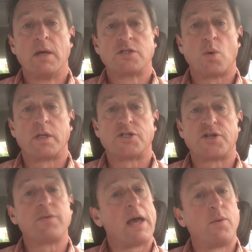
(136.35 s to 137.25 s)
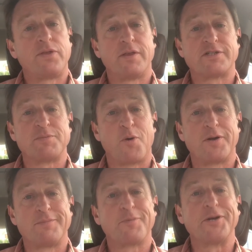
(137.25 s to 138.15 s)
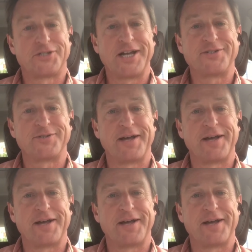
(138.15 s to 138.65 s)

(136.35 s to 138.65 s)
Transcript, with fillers: So I wanted to share that with you this morning. Appreciate your